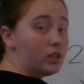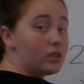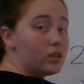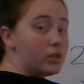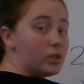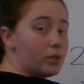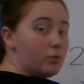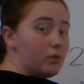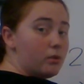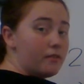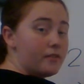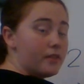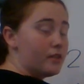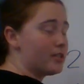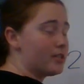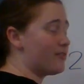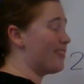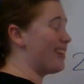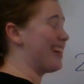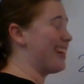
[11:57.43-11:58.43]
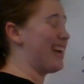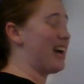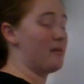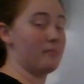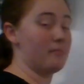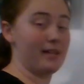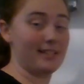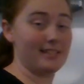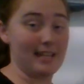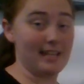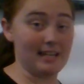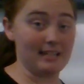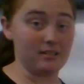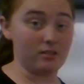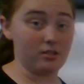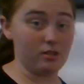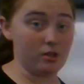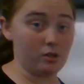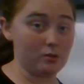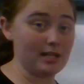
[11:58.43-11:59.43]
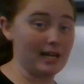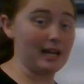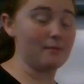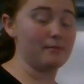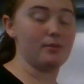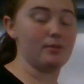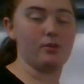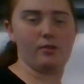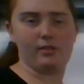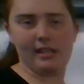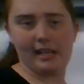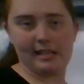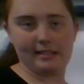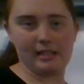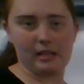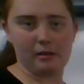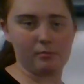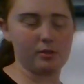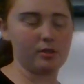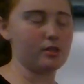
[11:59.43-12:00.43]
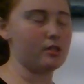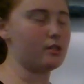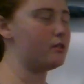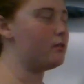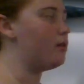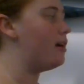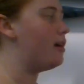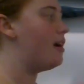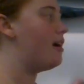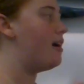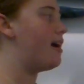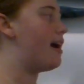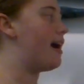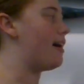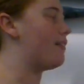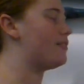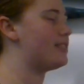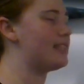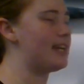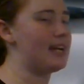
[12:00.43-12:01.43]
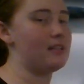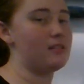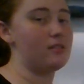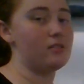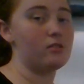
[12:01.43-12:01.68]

Two of those, if I count by 10 two times, or 10 times two, I have 10,